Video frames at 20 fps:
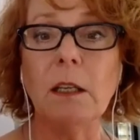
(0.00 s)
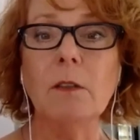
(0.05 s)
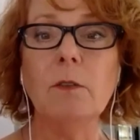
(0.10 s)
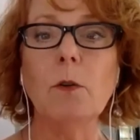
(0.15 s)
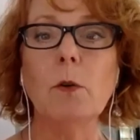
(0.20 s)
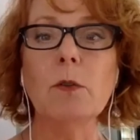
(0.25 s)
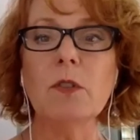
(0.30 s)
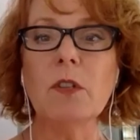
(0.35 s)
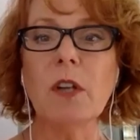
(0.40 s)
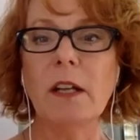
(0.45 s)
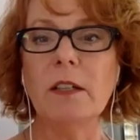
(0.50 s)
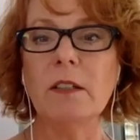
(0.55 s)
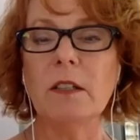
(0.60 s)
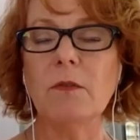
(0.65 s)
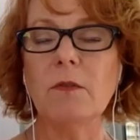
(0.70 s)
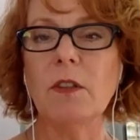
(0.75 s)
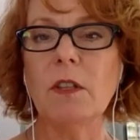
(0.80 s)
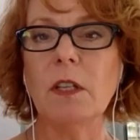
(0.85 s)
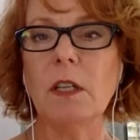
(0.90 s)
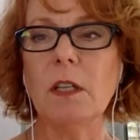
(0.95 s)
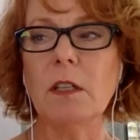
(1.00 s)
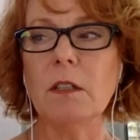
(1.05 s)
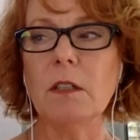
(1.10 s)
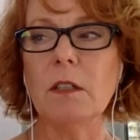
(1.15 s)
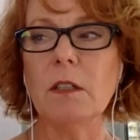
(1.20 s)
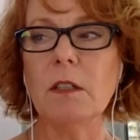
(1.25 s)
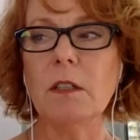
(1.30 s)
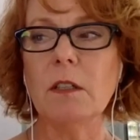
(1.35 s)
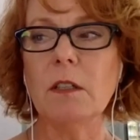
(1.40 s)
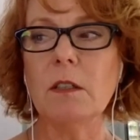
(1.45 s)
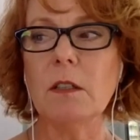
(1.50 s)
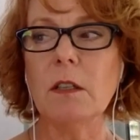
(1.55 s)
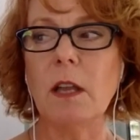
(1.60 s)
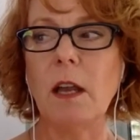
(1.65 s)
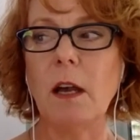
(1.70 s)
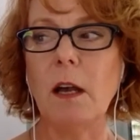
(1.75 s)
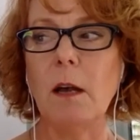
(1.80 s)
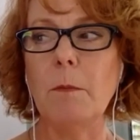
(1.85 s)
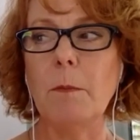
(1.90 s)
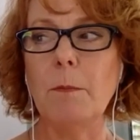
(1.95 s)
Those kinds of things.
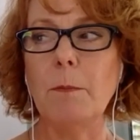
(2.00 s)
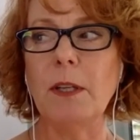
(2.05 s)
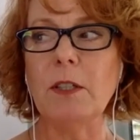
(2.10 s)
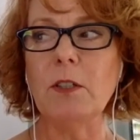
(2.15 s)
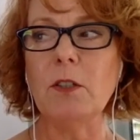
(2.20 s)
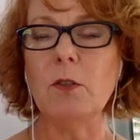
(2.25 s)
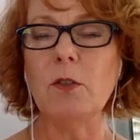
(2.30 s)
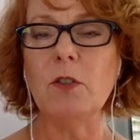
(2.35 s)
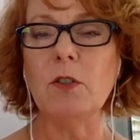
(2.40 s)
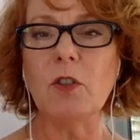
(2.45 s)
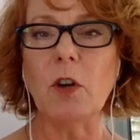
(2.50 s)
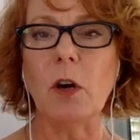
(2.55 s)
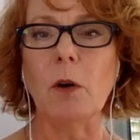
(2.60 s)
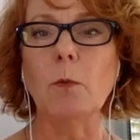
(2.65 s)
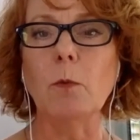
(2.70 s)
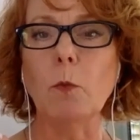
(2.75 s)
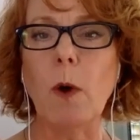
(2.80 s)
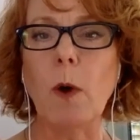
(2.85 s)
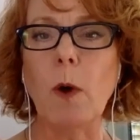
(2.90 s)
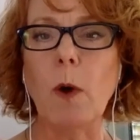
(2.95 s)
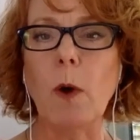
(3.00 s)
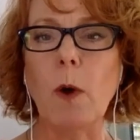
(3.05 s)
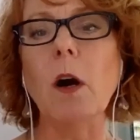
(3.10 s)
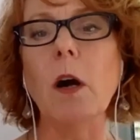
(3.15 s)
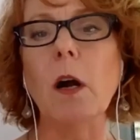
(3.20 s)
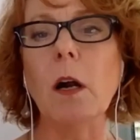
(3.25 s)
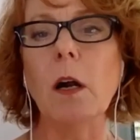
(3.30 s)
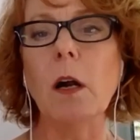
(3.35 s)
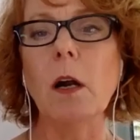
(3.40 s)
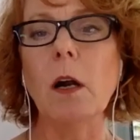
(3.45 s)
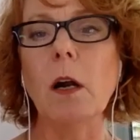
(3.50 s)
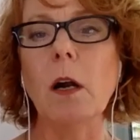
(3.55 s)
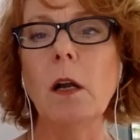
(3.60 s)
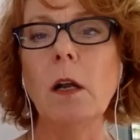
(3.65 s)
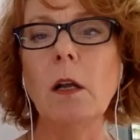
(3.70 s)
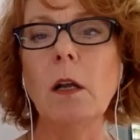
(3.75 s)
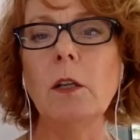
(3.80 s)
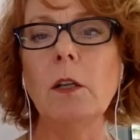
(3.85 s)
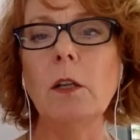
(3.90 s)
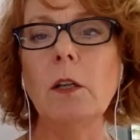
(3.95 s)
But you start right where you
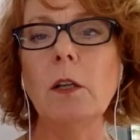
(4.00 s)
are.